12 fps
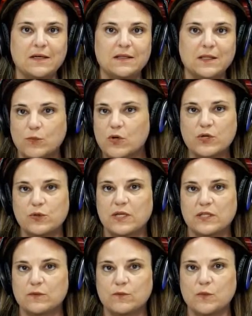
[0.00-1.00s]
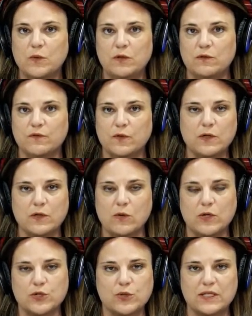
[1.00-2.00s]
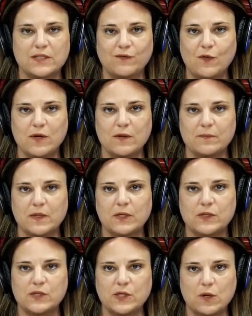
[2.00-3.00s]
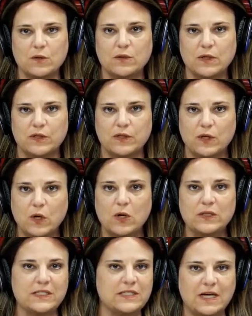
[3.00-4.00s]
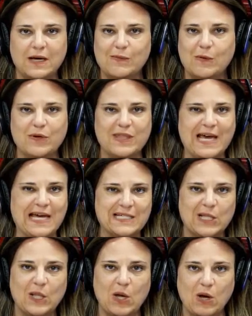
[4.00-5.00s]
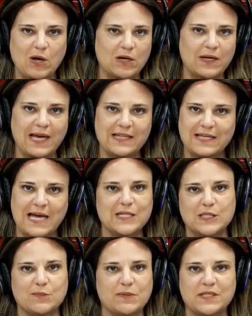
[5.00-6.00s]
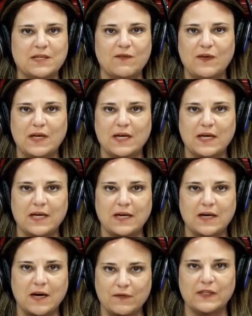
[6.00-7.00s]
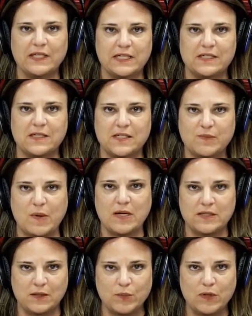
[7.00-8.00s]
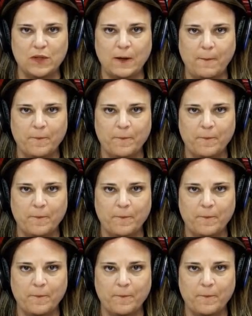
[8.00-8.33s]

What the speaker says: the more you can remove or transform. So the goal is to come up with as long and as specific of a list as possible.